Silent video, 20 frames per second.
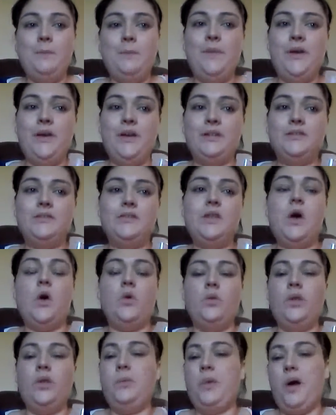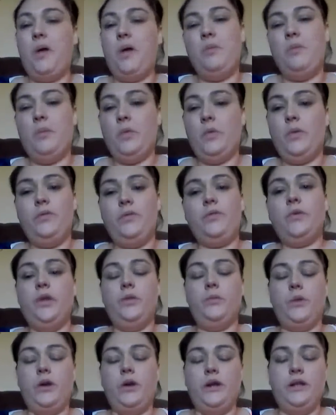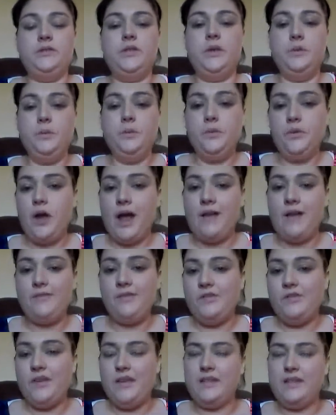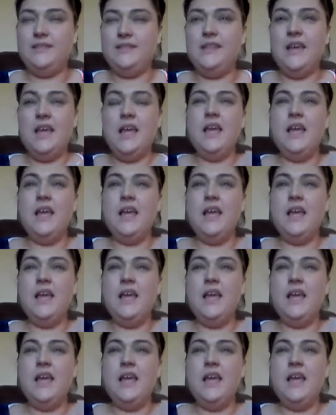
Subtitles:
because the only problem that we've really run into with the gravity feeds